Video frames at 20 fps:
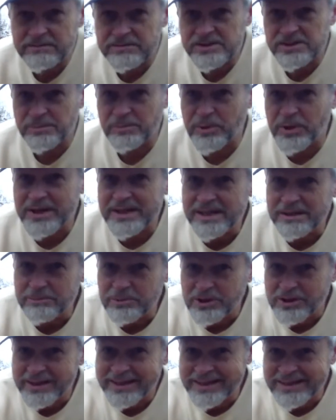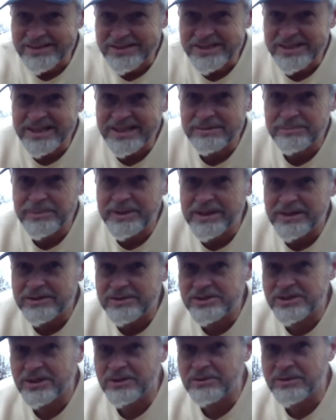If it's a breaking ball, I can see it
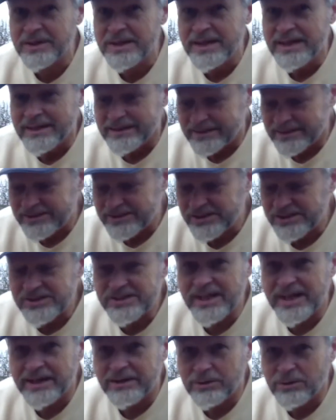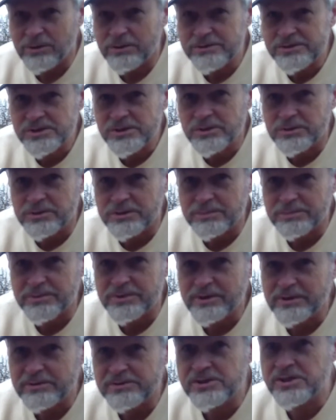better. So this is that old school
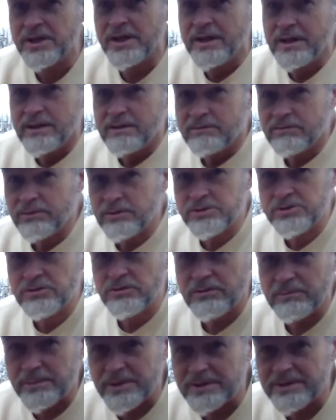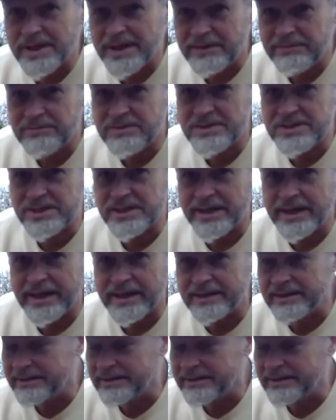approach, first from the left side.